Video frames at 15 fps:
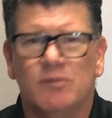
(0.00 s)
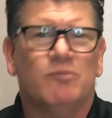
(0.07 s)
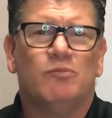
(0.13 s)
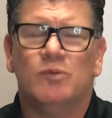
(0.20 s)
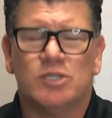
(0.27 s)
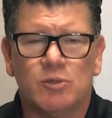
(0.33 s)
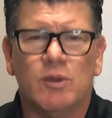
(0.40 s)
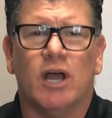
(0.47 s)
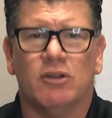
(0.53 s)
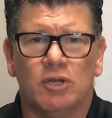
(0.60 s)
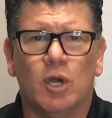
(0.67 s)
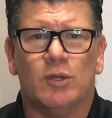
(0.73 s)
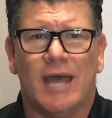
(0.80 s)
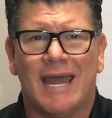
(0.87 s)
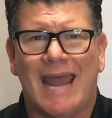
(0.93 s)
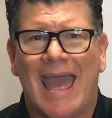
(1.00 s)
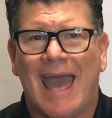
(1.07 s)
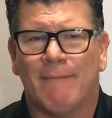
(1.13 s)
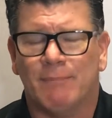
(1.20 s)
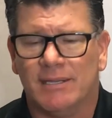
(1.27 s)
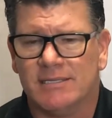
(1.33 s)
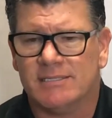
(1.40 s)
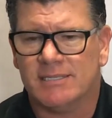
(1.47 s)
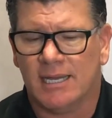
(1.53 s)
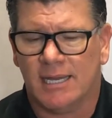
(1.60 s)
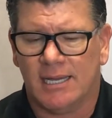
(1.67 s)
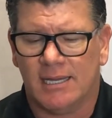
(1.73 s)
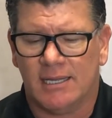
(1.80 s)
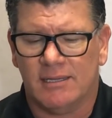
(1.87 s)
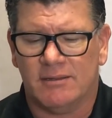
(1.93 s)
which we all know that happens
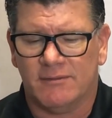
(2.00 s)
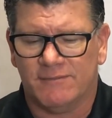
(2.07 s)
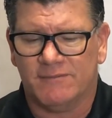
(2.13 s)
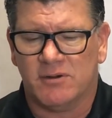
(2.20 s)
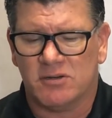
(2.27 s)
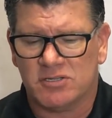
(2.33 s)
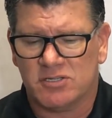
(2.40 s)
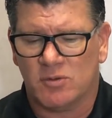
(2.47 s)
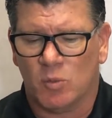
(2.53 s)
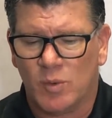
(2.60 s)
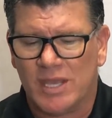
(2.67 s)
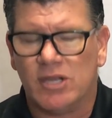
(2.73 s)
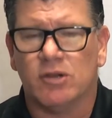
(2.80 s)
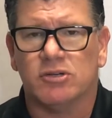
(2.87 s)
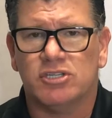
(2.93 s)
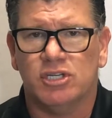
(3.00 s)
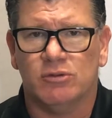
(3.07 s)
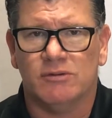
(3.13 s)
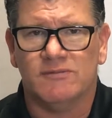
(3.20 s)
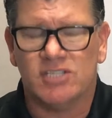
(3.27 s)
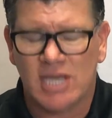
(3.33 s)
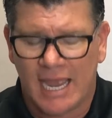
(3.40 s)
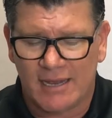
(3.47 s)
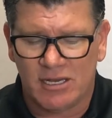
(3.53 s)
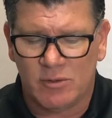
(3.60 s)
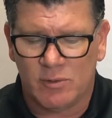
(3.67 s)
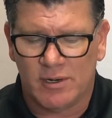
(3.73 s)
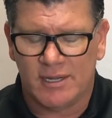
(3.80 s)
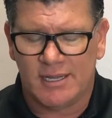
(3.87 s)
the first week or two of January,